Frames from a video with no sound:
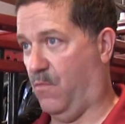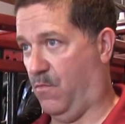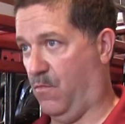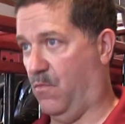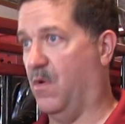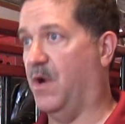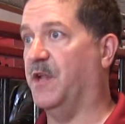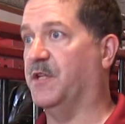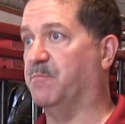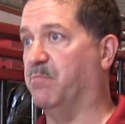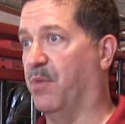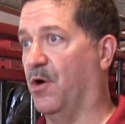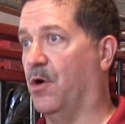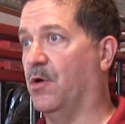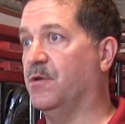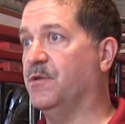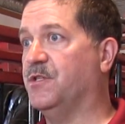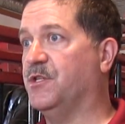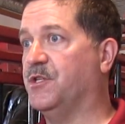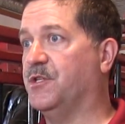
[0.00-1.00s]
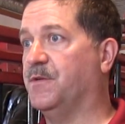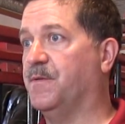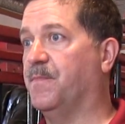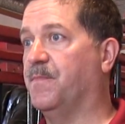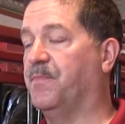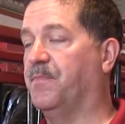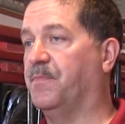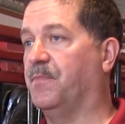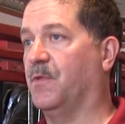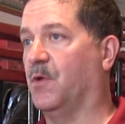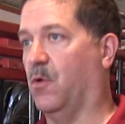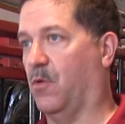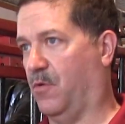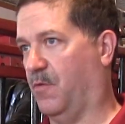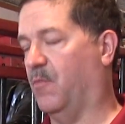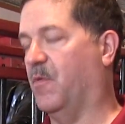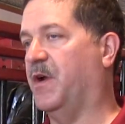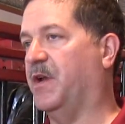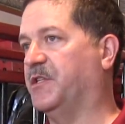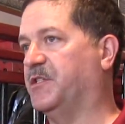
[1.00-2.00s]
when it burns or
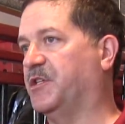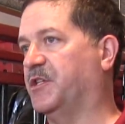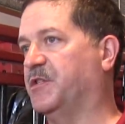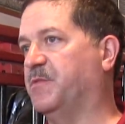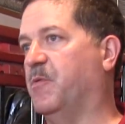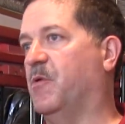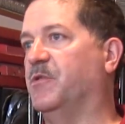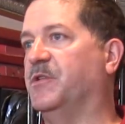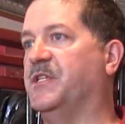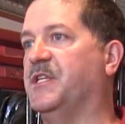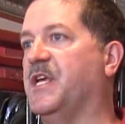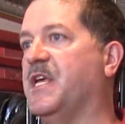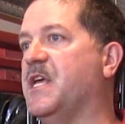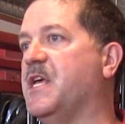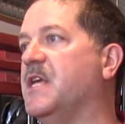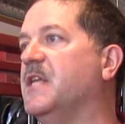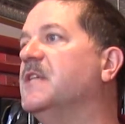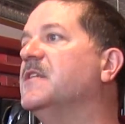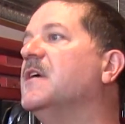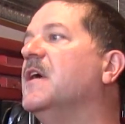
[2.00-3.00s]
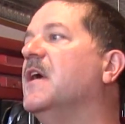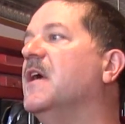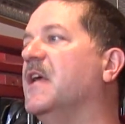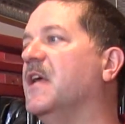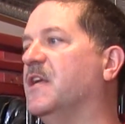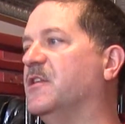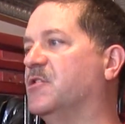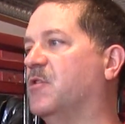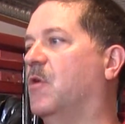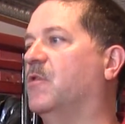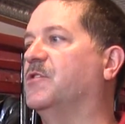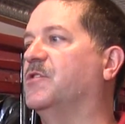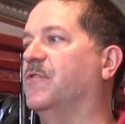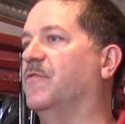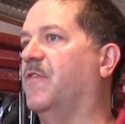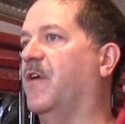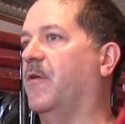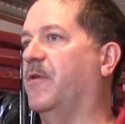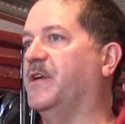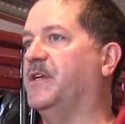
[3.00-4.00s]
when it's exposed to heat is also
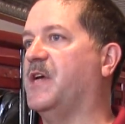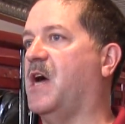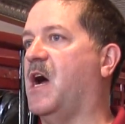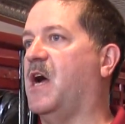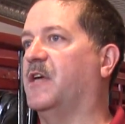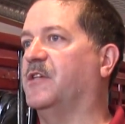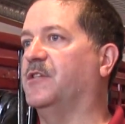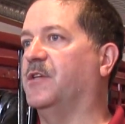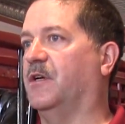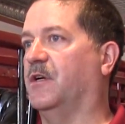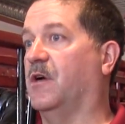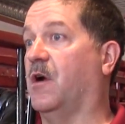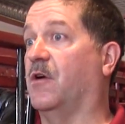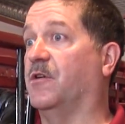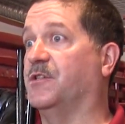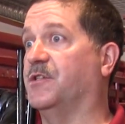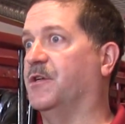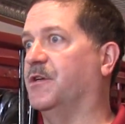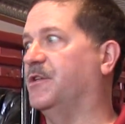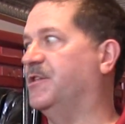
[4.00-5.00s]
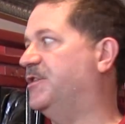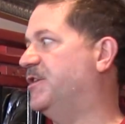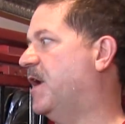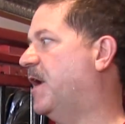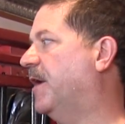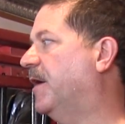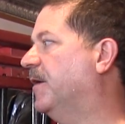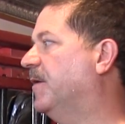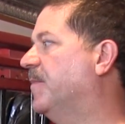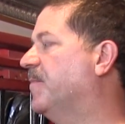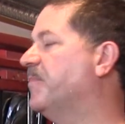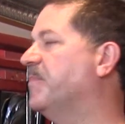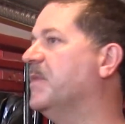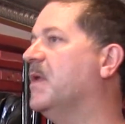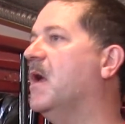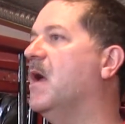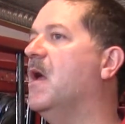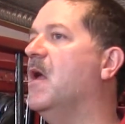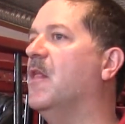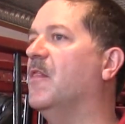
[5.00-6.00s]
very toxic, carcinogenic.
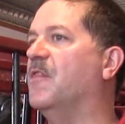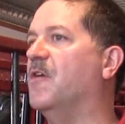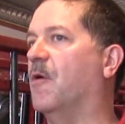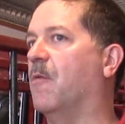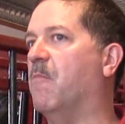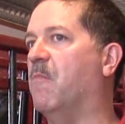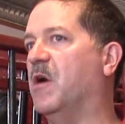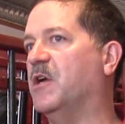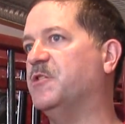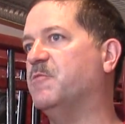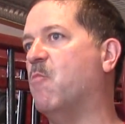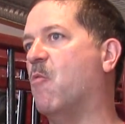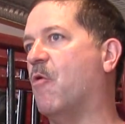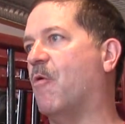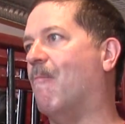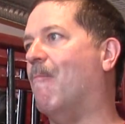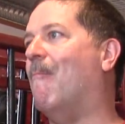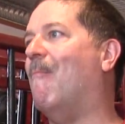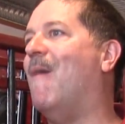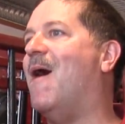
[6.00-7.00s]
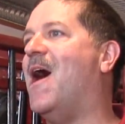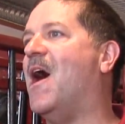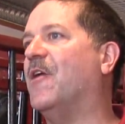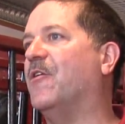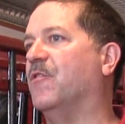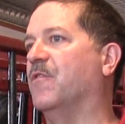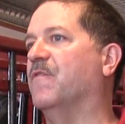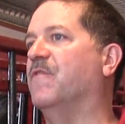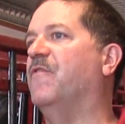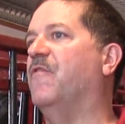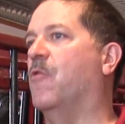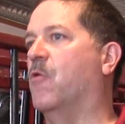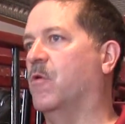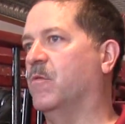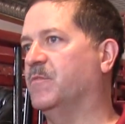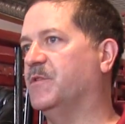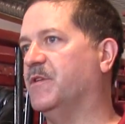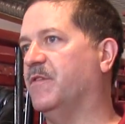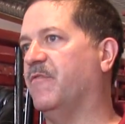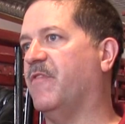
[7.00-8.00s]
There are much more modern
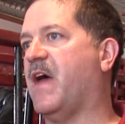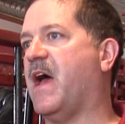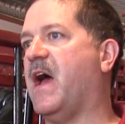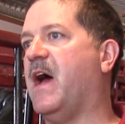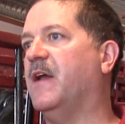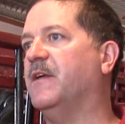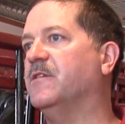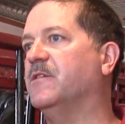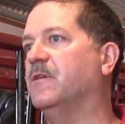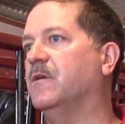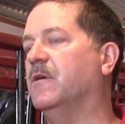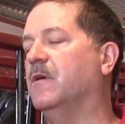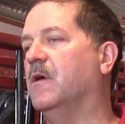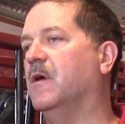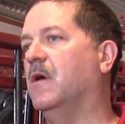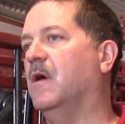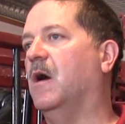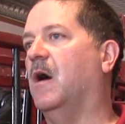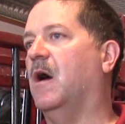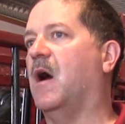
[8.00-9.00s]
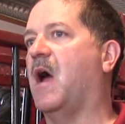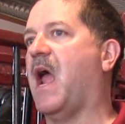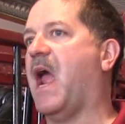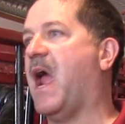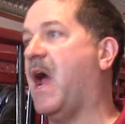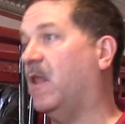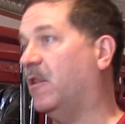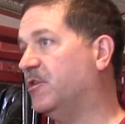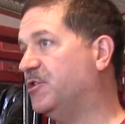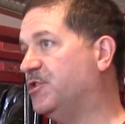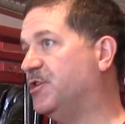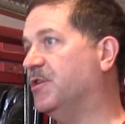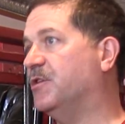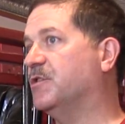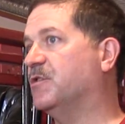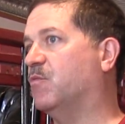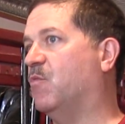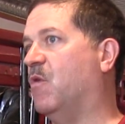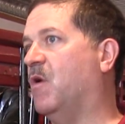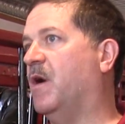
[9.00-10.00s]
forms of that. Halogen
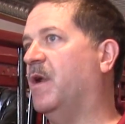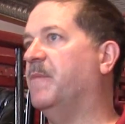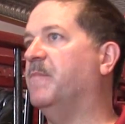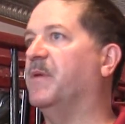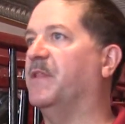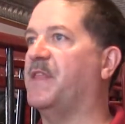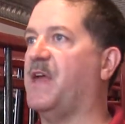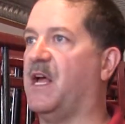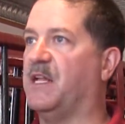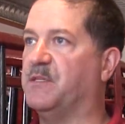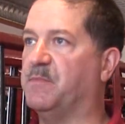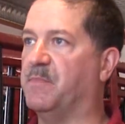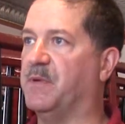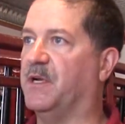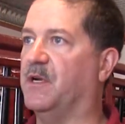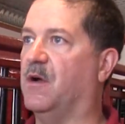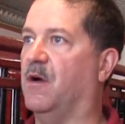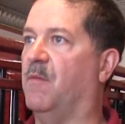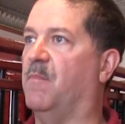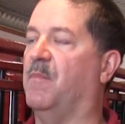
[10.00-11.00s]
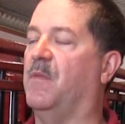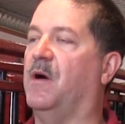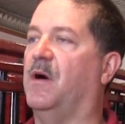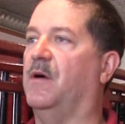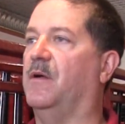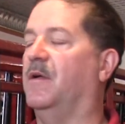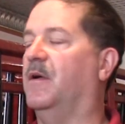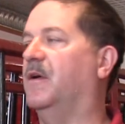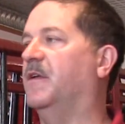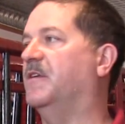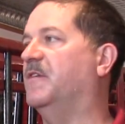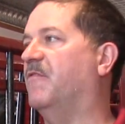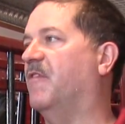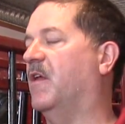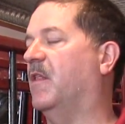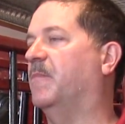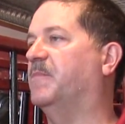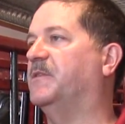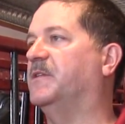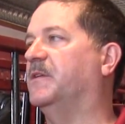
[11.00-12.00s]
is one, but that's become
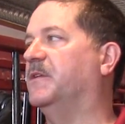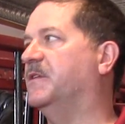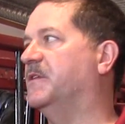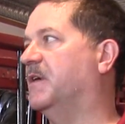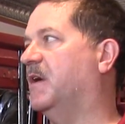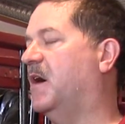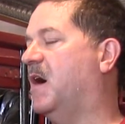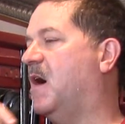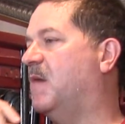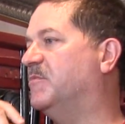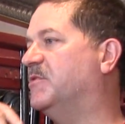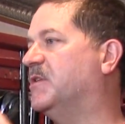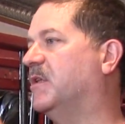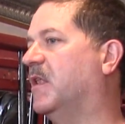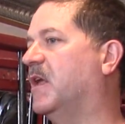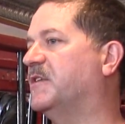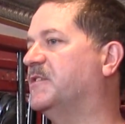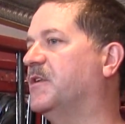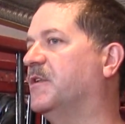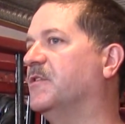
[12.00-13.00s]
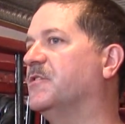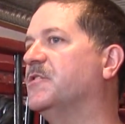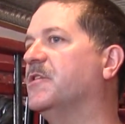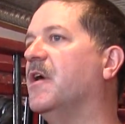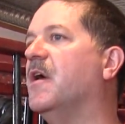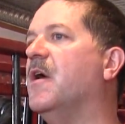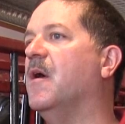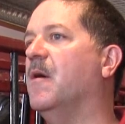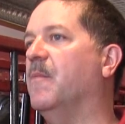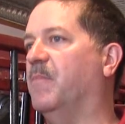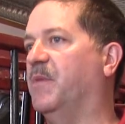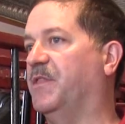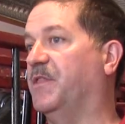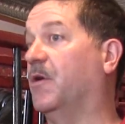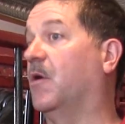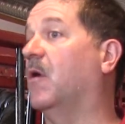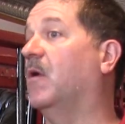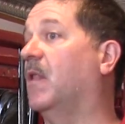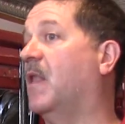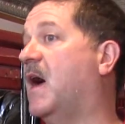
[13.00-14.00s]
developed into obsolescence. But
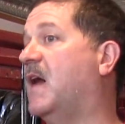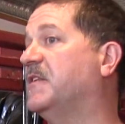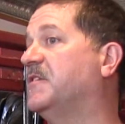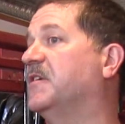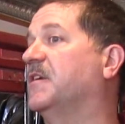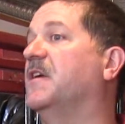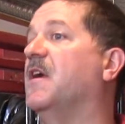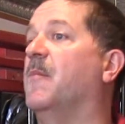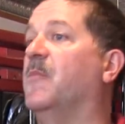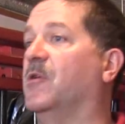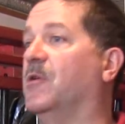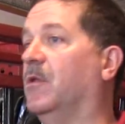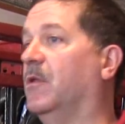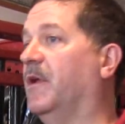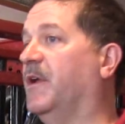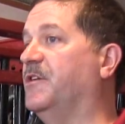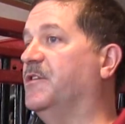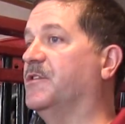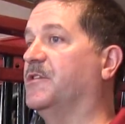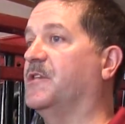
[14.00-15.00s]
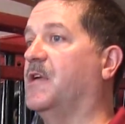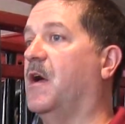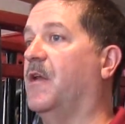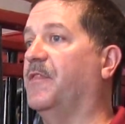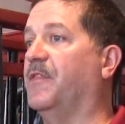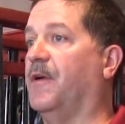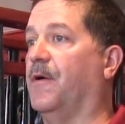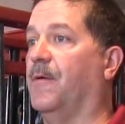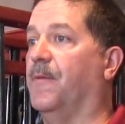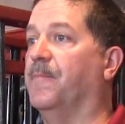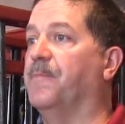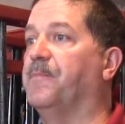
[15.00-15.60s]
there are lots of chemical agents out there.